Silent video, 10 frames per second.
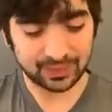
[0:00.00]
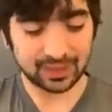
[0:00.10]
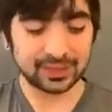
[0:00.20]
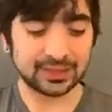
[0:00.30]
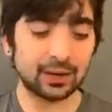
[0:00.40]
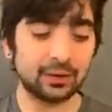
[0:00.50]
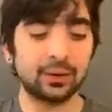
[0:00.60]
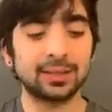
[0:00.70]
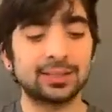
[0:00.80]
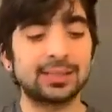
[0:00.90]
So you
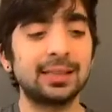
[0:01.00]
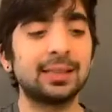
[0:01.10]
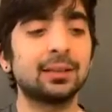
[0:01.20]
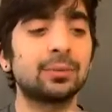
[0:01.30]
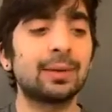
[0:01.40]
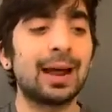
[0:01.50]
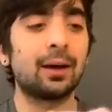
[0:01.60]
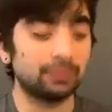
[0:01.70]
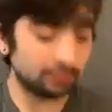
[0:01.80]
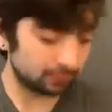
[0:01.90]
can see in the
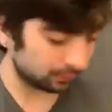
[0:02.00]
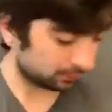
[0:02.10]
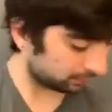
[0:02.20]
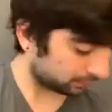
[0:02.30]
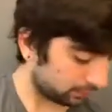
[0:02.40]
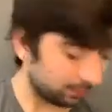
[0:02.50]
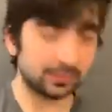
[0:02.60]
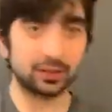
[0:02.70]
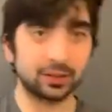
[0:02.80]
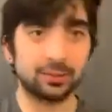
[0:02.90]
round,
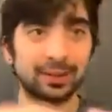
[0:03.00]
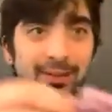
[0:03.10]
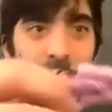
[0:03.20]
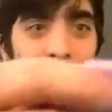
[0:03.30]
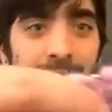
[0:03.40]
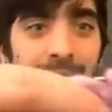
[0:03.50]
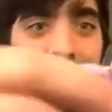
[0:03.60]
there's my stitch marker.